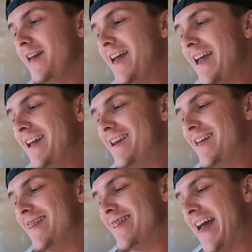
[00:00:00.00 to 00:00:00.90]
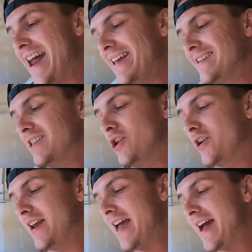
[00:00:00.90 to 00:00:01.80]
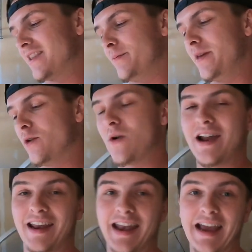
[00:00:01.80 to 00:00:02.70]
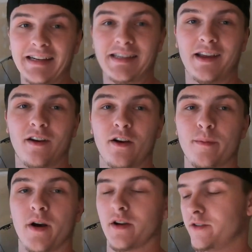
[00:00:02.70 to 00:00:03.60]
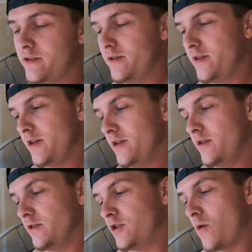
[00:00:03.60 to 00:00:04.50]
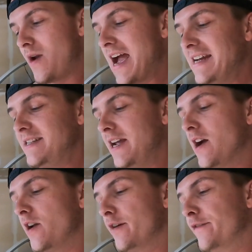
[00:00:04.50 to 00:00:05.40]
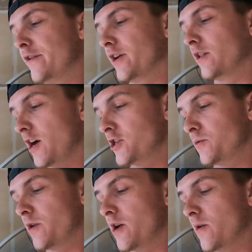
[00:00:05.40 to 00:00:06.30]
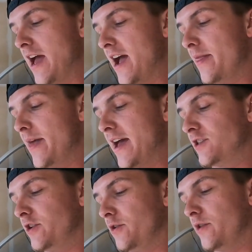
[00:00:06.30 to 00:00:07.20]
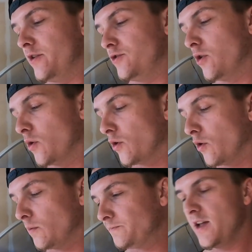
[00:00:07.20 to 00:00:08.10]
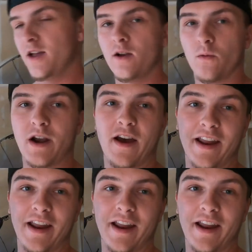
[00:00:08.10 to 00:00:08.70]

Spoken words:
And that is looking at to be right at 1,900 bucks. So 1,900 for the clutch. We're gonna add that to the total. We're now at